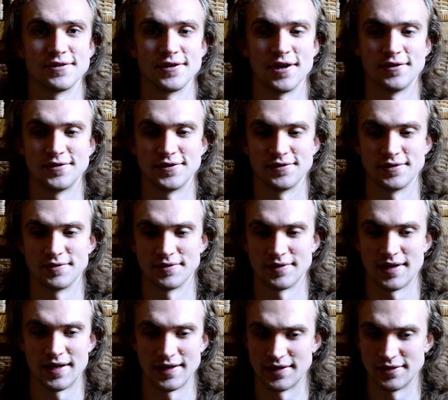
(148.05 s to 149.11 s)
to go to,
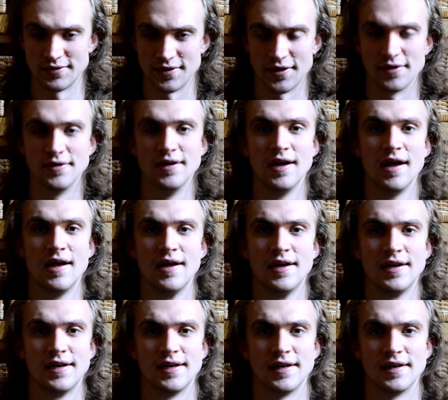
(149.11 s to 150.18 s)
and you know,
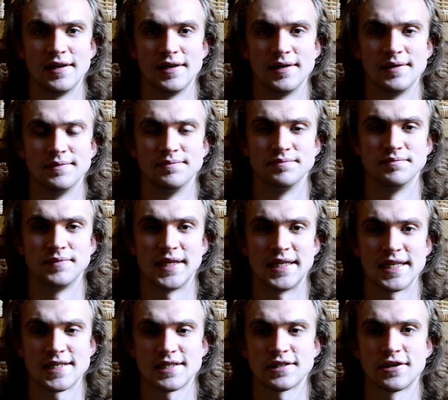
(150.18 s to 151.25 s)

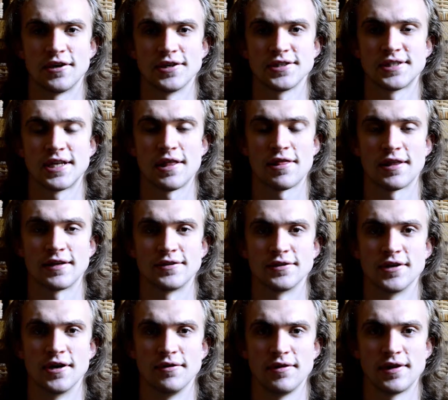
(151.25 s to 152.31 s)
it doesn't cost anything to
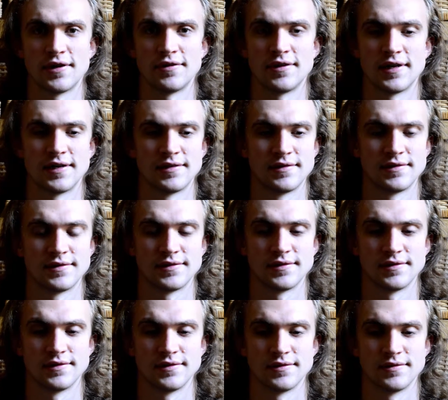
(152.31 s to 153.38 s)
go there.
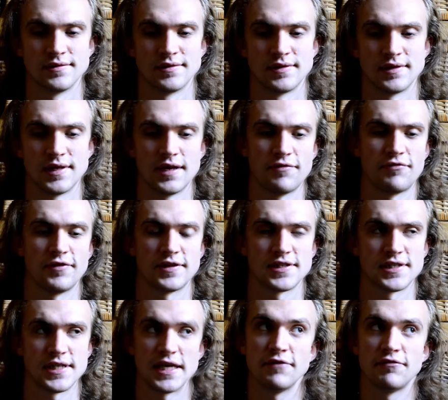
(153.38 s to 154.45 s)

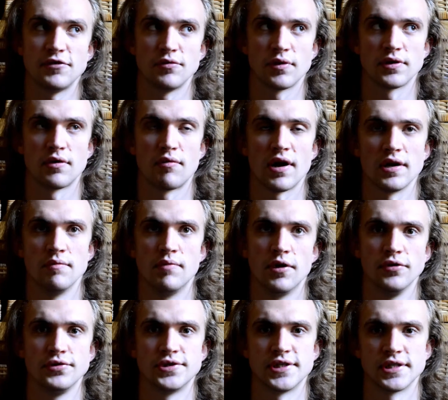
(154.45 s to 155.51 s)
If you want to ride
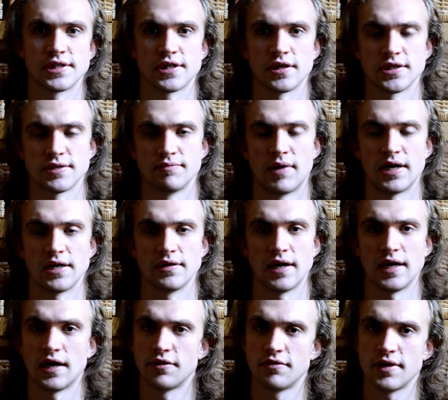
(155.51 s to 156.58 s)
boats, it costs money.
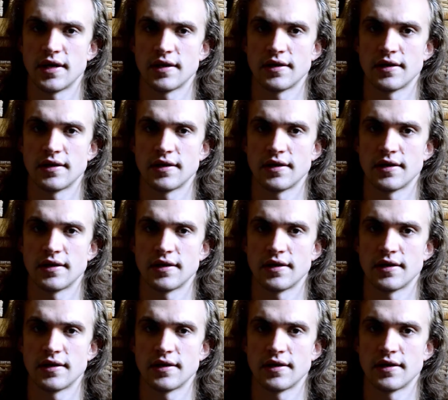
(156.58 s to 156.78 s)
Other